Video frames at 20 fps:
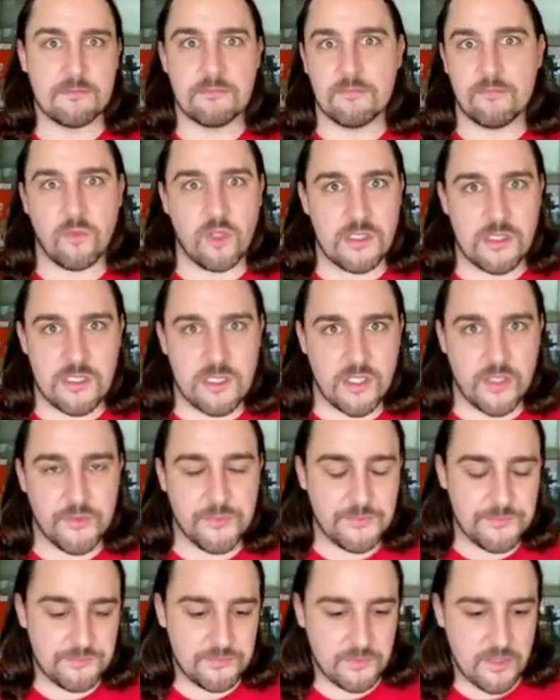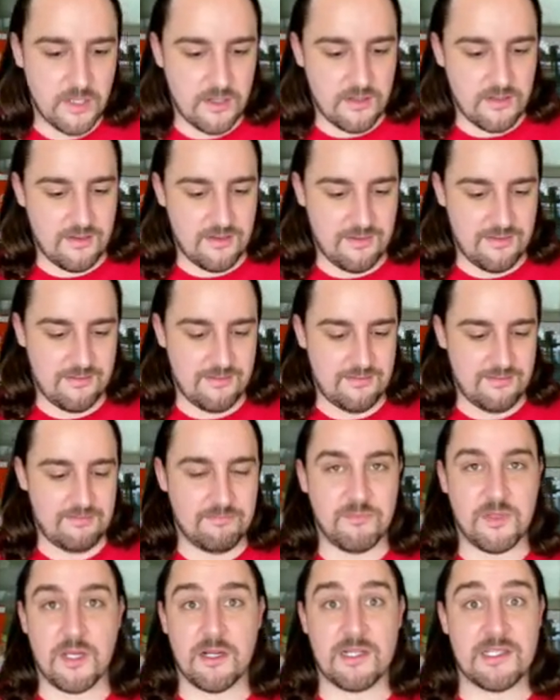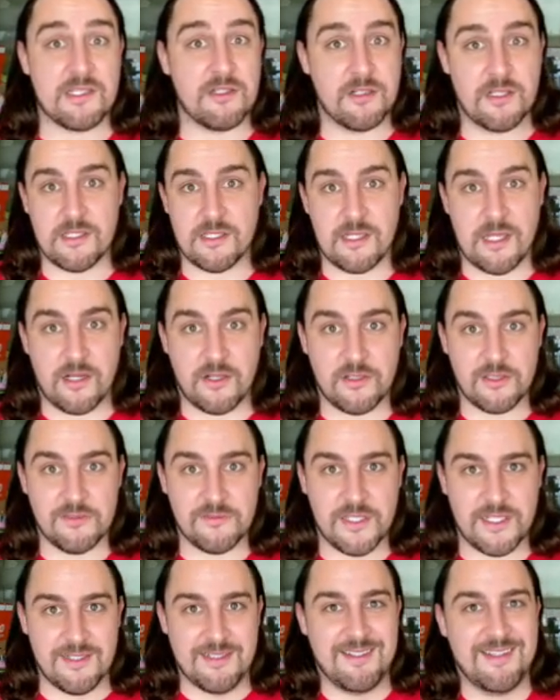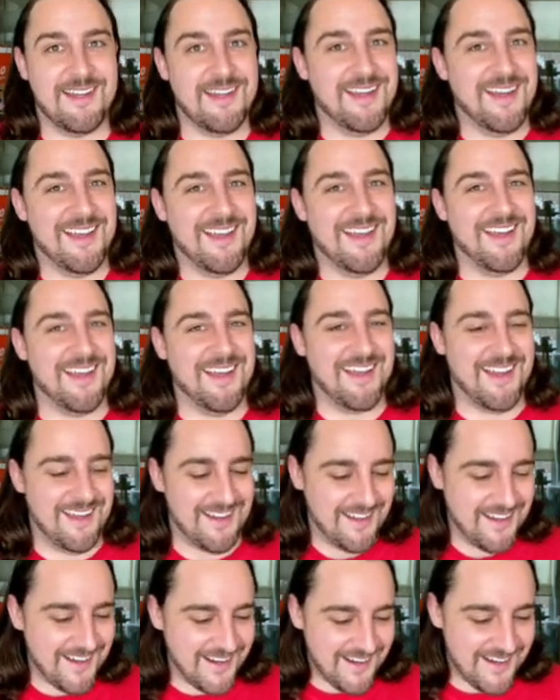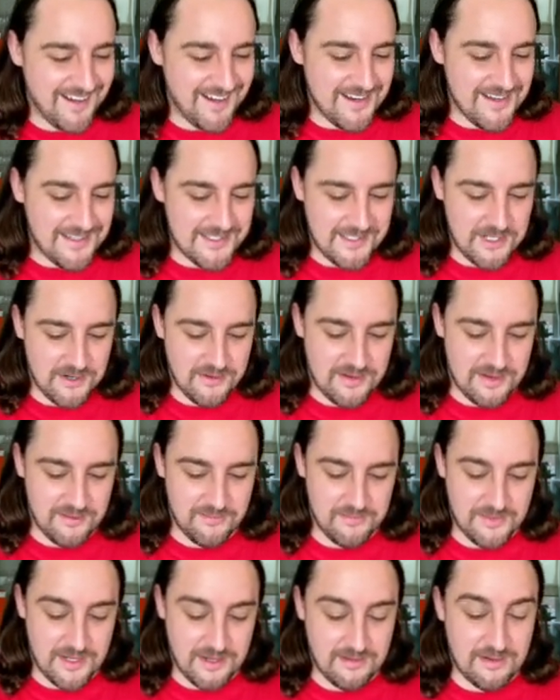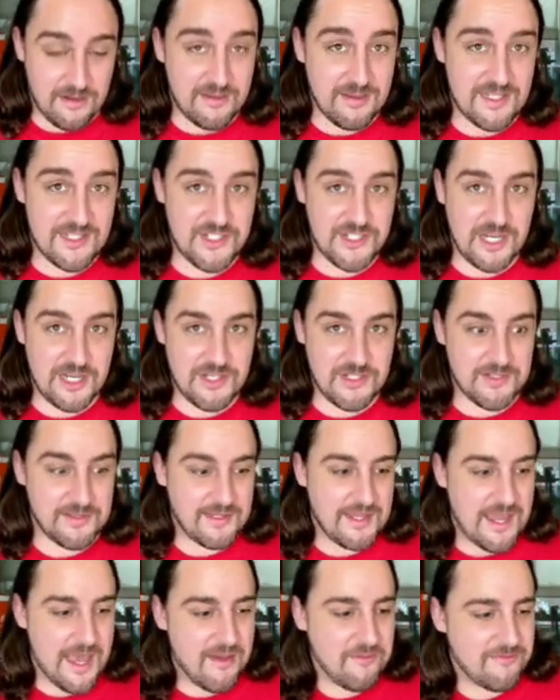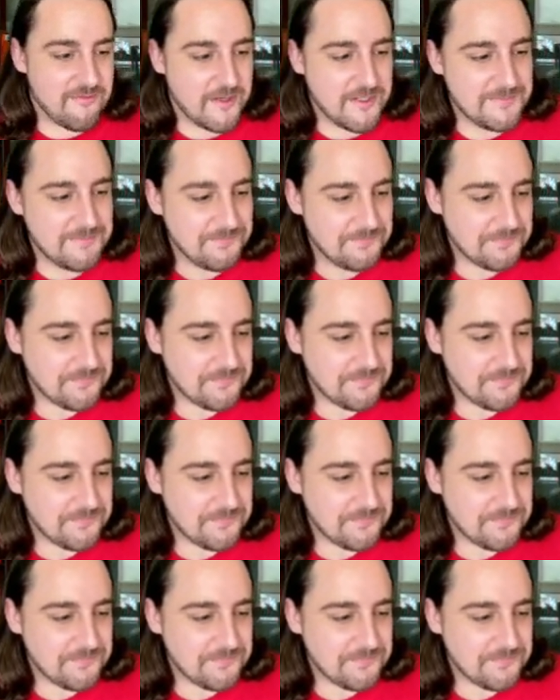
What's new? Bianca still doesn't like Oliver. So yeah, nothing's changed on the cat front.